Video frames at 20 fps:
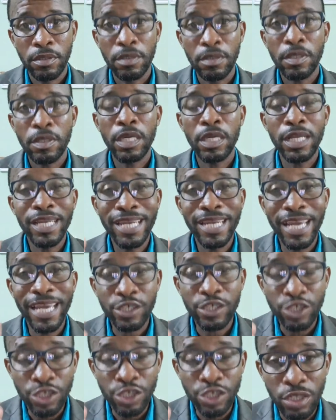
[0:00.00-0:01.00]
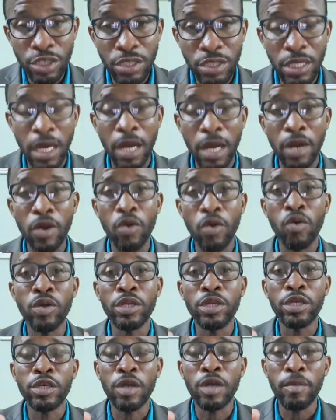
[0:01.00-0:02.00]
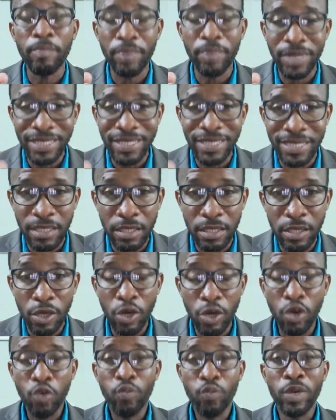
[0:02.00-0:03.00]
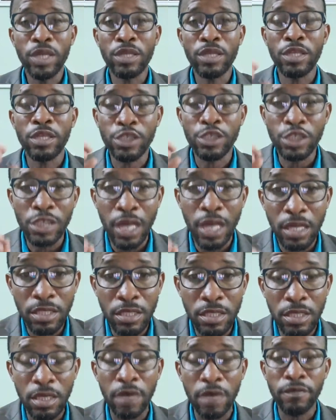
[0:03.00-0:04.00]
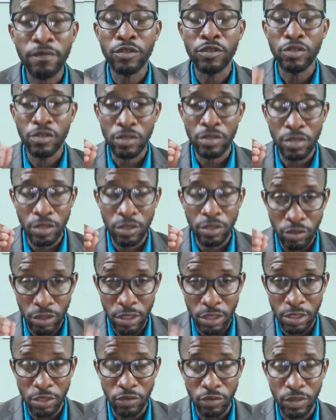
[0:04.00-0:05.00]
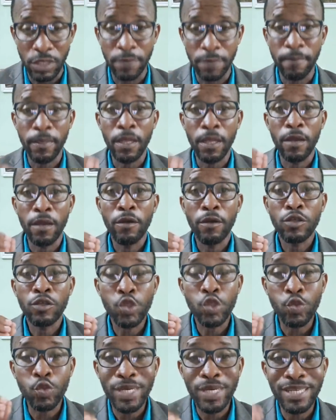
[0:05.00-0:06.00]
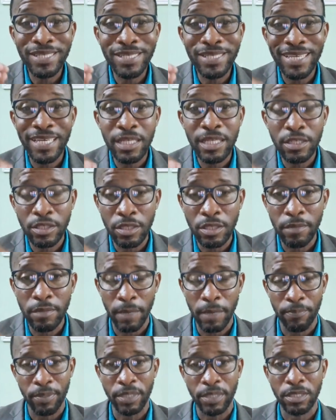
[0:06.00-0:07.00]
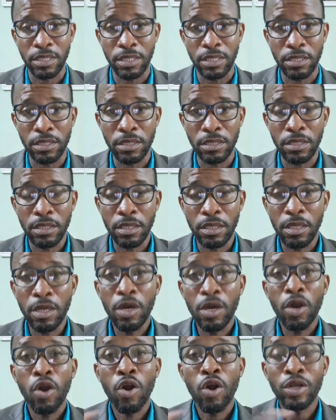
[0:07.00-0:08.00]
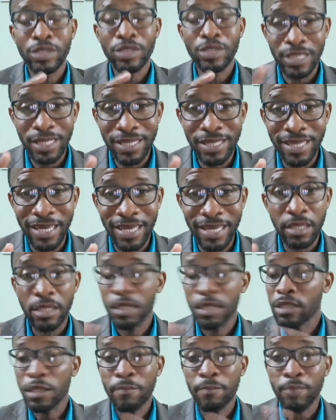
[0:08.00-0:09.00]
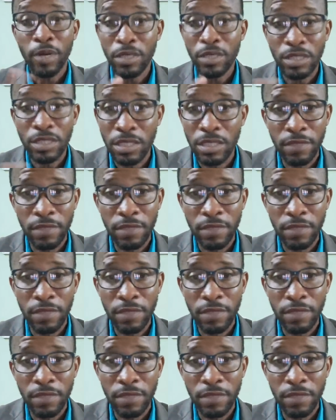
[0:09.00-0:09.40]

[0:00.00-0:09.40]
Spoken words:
Elections are only completed when the Chancellor of the Judiciary swears in a president. Until then, the process isn't